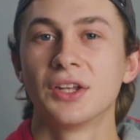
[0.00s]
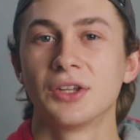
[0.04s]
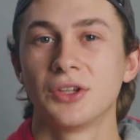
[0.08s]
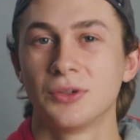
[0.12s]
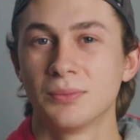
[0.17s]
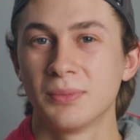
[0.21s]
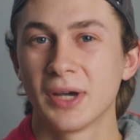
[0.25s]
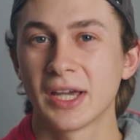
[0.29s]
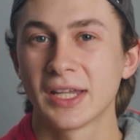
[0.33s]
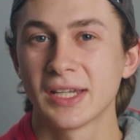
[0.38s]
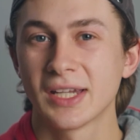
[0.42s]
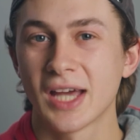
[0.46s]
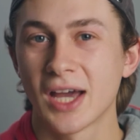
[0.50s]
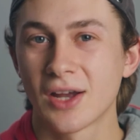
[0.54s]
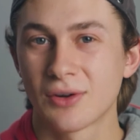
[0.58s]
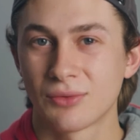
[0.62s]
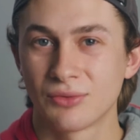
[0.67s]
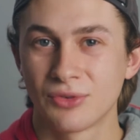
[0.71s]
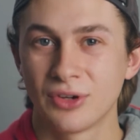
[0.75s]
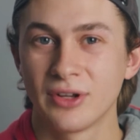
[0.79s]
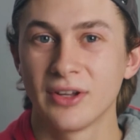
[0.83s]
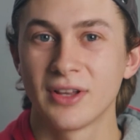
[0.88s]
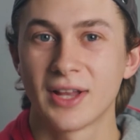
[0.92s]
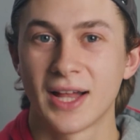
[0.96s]
You might not
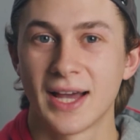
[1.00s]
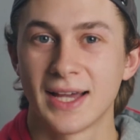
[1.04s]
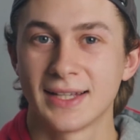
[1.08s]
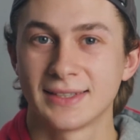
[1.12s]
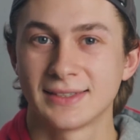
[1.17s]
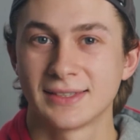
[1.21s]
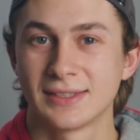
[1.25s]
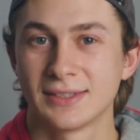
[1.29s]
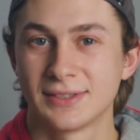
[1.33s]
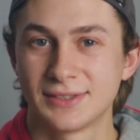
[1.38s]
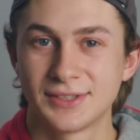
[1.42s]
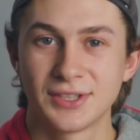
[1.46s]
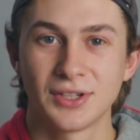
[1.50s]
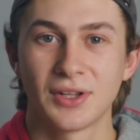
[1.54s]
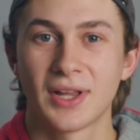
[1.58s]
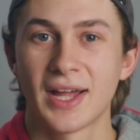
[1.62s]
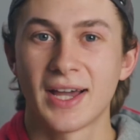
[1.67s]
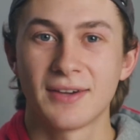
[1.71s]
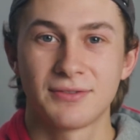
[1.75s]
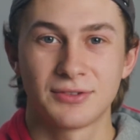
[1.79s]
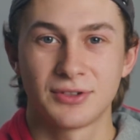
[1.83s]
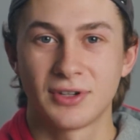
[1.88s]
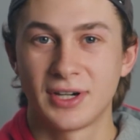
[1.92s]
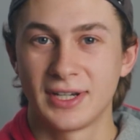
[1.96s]
realize it until
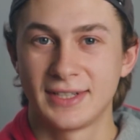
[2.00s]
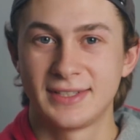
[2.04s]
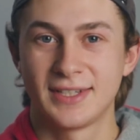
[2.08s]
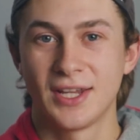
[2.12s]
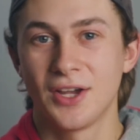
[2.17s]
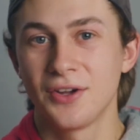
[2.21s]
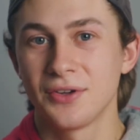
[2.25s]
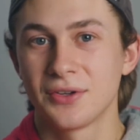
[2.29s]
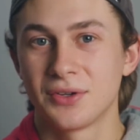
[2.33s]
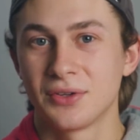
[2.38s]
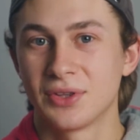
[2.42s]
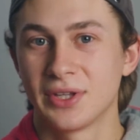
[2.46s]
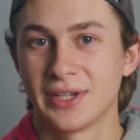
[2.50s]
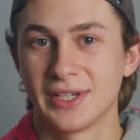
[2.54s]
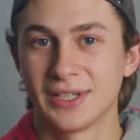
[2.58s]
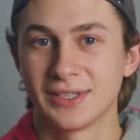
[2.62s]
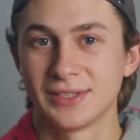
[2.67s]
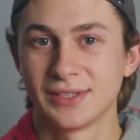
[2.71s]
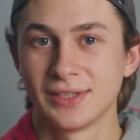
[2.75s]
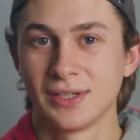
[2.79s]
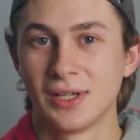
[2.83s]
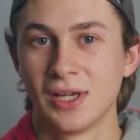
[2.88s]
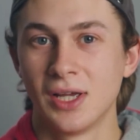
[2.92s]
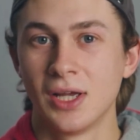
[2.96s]
after I tell you
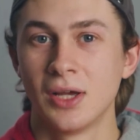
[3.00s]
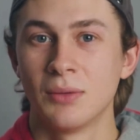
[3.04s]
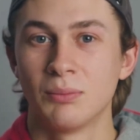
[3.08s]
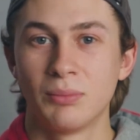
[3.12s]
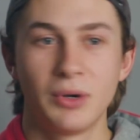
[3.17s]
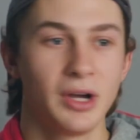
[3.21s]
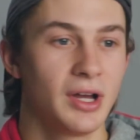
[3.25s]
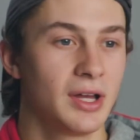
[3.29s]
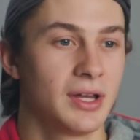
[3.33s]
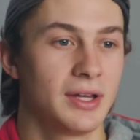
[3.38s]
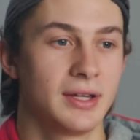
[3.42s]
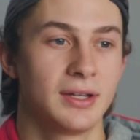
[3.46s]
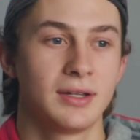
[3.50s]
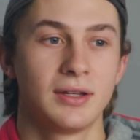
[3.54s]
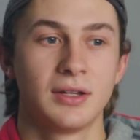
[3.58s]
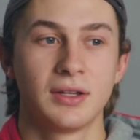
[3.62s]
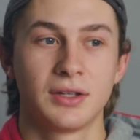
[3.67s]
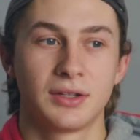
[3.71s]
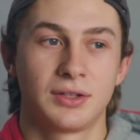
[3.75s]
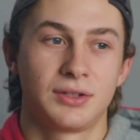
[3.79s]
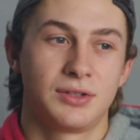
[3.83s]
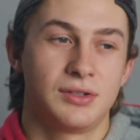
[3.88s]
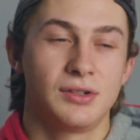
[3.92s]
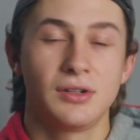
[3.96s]
this, but
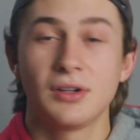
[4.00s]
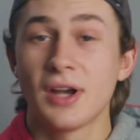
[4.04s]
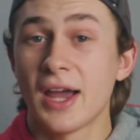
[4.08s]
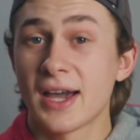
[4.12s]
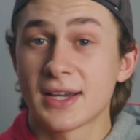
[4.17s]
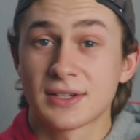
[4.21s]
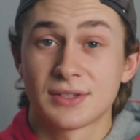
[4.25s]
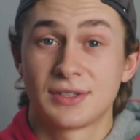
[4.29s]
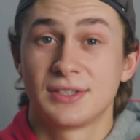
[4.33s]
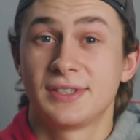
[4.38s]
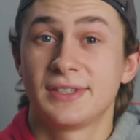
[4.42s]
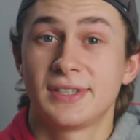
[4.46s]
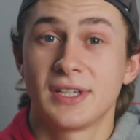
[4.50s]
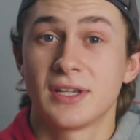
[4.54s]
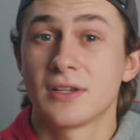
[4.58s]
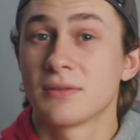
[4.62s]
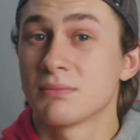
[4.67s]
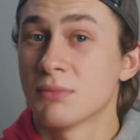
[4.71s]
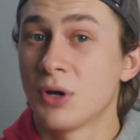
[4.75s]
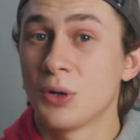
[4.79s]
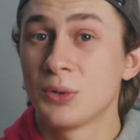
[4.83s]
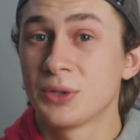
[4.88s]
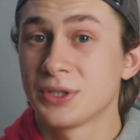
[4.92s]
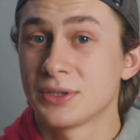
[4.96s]
you're actually seeing
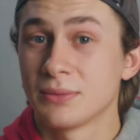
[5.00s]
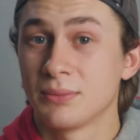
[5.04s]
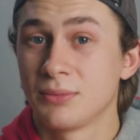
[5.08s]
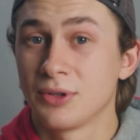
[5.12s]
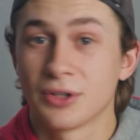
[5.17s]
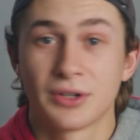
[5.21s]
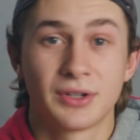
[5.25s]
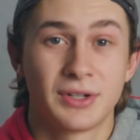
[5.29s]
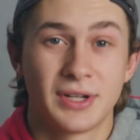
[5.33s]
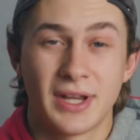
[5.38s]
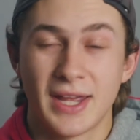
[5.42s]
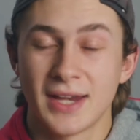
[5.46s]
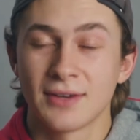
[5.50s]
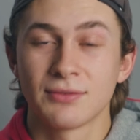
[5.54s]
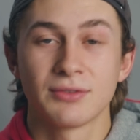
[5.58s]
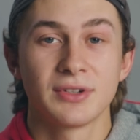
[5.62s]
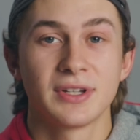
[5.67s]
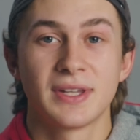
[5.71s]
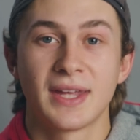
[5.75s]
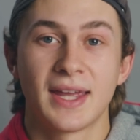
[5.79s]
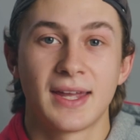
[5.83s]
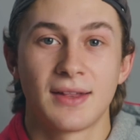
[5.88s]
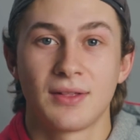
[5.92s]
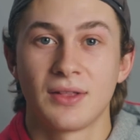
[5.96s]
motion blur in
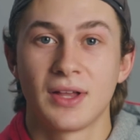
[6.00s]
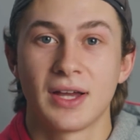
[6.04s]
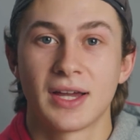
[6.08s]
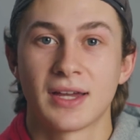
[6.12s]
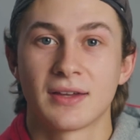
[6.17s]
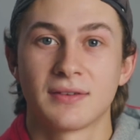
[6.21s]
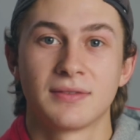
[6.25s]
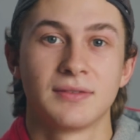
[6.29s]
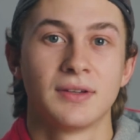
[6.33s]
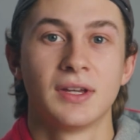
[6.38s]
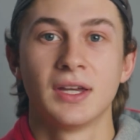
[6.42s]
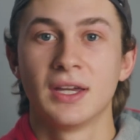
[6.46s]
everyday life.